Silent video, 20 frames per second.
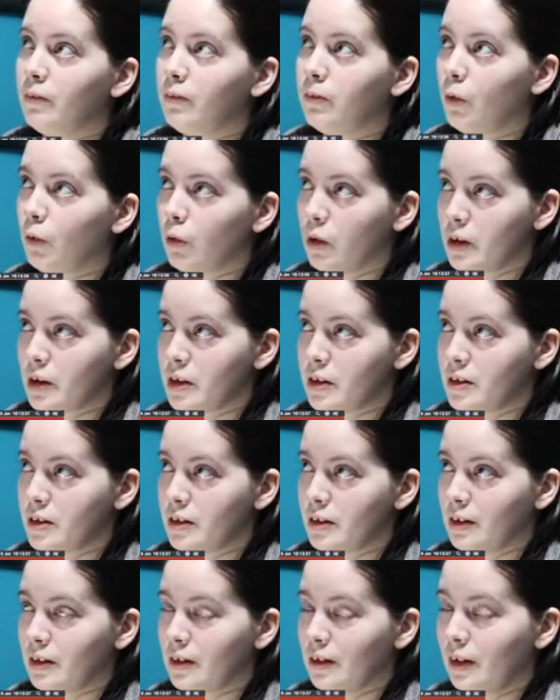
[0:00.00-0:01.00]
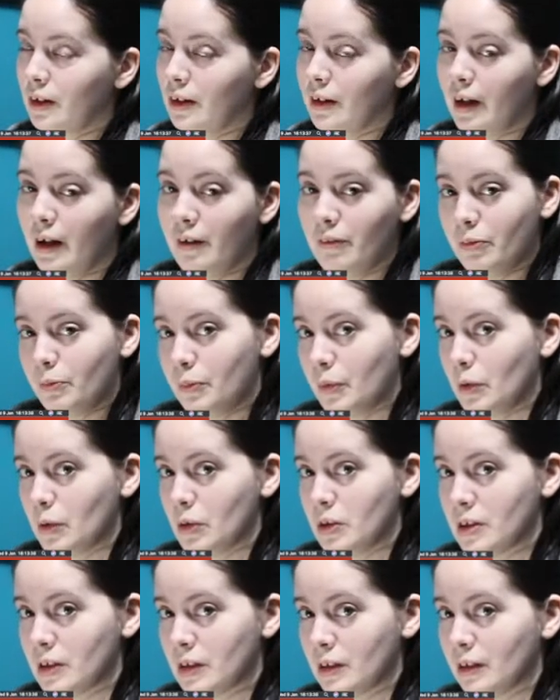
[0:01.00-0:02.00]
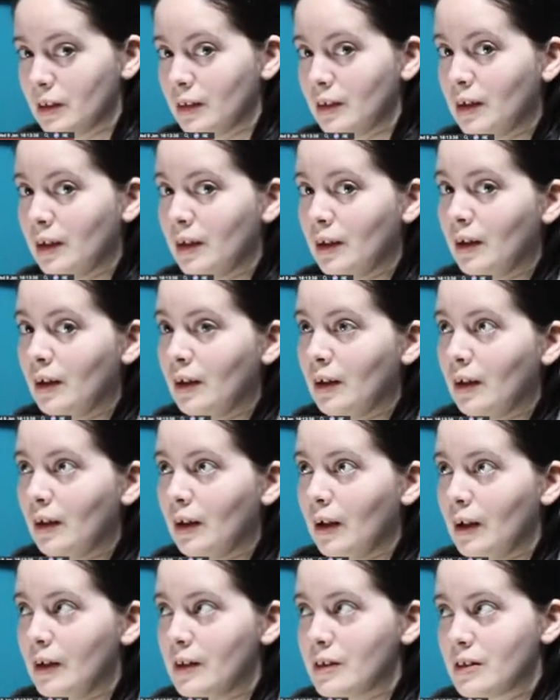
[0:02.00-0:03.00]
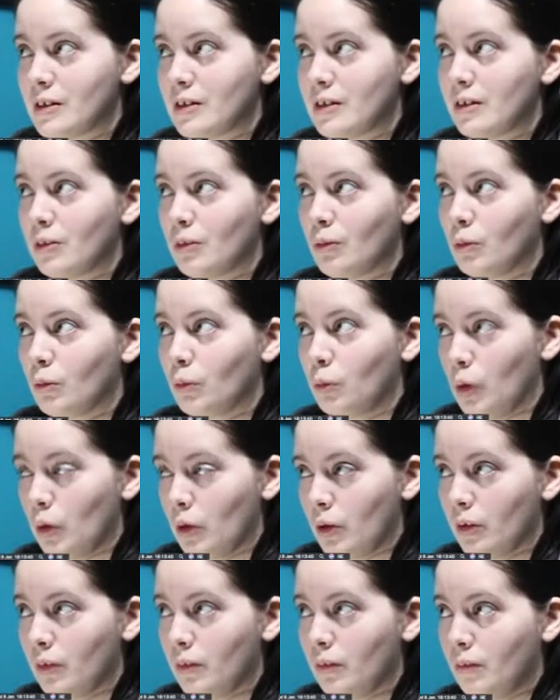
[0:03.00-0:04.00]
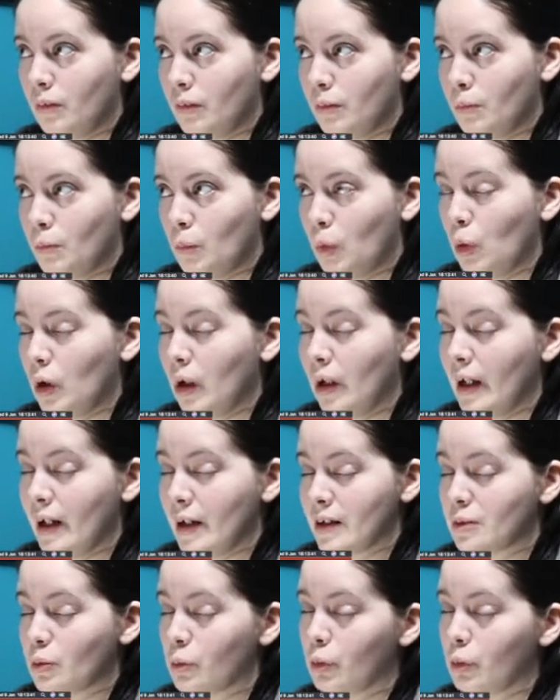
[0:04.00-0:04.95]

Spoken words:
forced love potion is what, more or less,